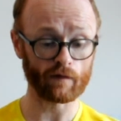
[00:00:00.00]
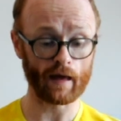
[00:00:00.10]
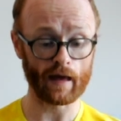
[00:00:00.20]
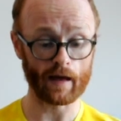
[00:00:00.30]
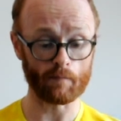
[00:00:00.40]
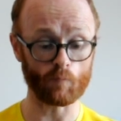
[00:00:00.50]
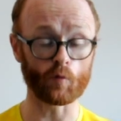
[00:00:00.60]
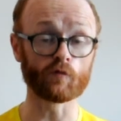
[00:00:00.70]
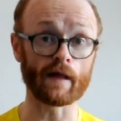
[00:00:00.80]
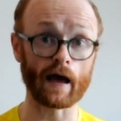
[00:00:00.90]
Um,
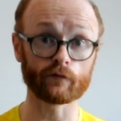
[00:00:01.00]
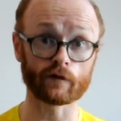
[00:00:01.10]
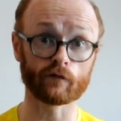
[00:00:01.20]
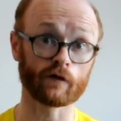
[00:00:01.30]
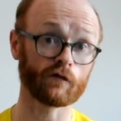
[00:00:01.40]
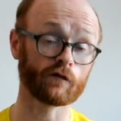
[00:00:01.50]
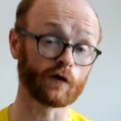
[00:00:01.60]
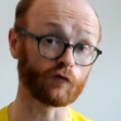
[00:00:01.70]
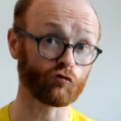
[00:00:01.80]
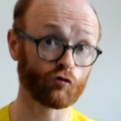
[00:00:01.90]
now that there's the
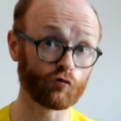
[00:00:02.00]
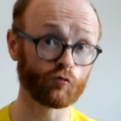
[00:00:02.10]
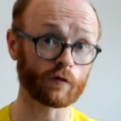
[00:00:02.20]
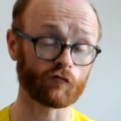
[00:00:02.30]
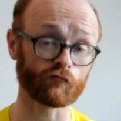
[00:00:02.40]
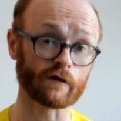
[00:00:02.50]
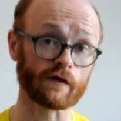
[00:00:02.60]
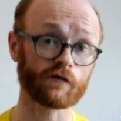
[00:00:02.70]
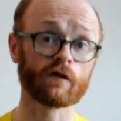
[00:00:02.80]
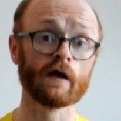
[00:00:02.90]
two is
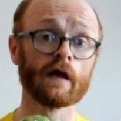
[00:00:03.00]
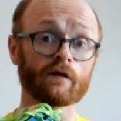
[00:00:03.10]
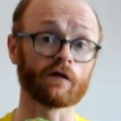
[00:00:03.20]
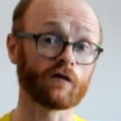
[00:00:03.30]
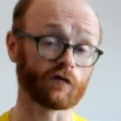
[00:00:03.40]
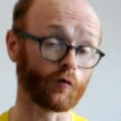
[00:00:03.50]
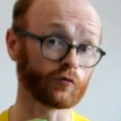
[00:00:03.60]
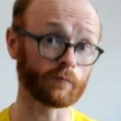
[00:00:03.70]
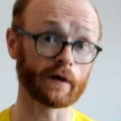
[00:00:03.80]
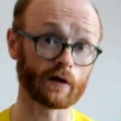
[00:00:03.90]
released, this is going to
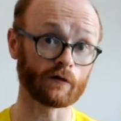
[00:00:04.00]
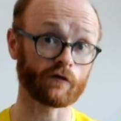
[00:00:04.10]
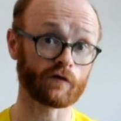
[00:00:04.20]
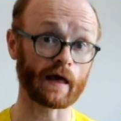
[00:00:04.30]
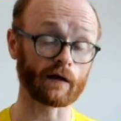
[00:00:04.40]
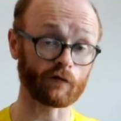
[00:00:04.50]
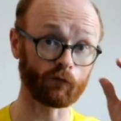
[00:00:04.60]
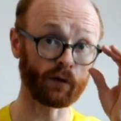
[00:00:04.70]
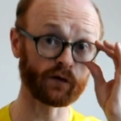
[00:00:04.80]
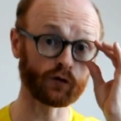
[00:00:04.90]
be on sale. So I
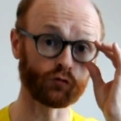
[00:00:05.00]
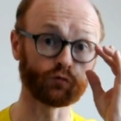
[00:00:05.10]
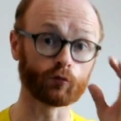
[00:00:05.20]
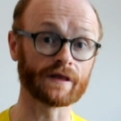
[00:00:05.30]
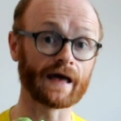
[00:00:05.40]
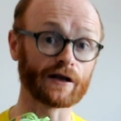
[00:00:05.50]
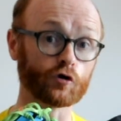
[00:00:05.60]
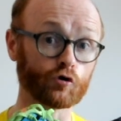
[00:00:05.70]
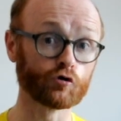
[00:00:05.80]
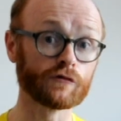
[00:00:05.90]
think you would get a
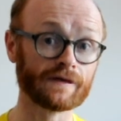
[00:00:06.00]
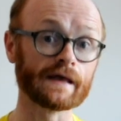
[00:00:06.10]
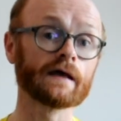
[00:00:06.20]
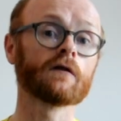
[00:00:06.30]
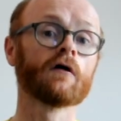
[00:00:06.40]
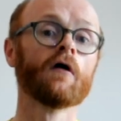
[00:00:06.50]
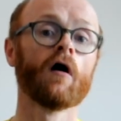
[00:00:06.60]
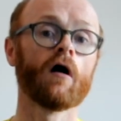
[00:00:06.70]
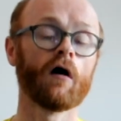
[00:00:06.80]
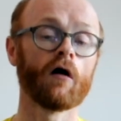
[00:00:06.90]
good deal uh,
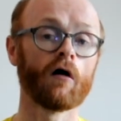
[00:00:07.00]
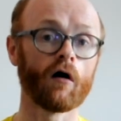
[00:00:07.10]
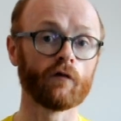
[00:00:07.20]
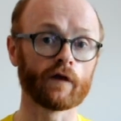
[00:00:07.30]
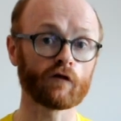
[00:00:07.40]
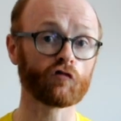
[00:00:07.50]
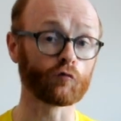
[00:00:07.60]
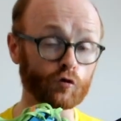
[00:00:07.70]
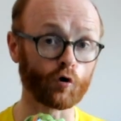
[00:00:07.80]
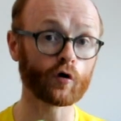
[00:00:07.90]
on this. So
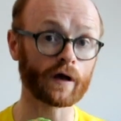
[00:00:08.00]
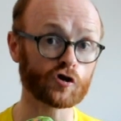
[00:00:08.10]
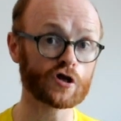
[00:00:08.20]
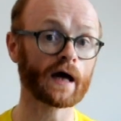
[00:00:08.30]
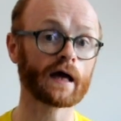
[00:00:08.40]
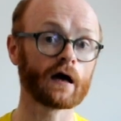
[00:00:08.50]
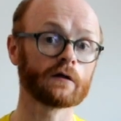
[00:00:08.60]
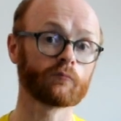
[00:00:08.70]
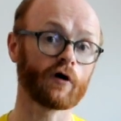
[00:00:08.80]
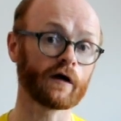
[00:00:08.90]
look and check out the
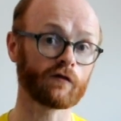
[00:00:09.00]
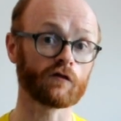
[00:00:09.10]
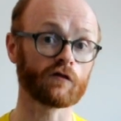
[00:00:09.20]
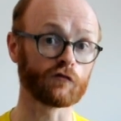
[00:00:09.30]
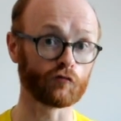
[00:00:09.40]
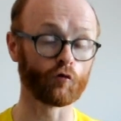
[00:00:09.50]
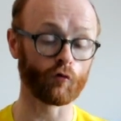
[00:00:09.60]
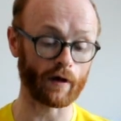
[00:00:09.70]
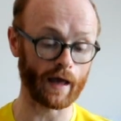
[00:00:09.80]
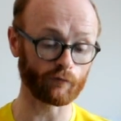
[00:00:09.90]
prices in your
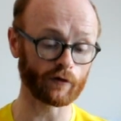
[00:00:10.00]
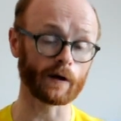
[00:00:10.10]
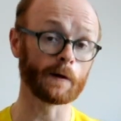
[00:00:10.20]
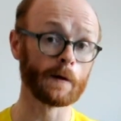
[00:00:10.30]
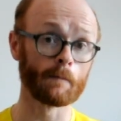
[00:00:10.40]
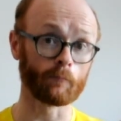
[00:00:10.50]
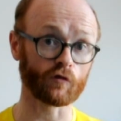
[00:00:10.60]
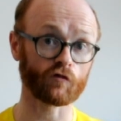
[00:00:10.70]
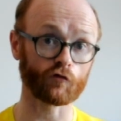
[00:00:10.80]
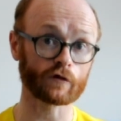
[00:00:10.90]
area. But
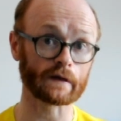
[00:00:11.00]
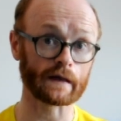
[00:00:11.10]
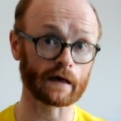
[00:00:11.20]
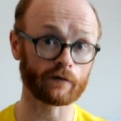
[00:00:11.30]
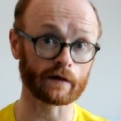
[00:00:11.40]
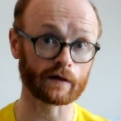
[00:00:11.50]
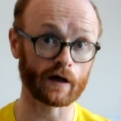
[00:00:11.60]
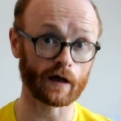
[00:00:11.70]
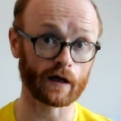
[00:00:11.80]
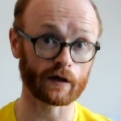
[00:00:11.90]
certainly, I think
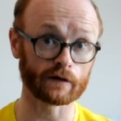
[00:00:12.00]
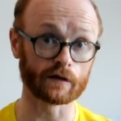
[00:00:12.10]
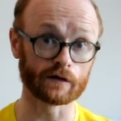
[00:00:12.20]
uh, the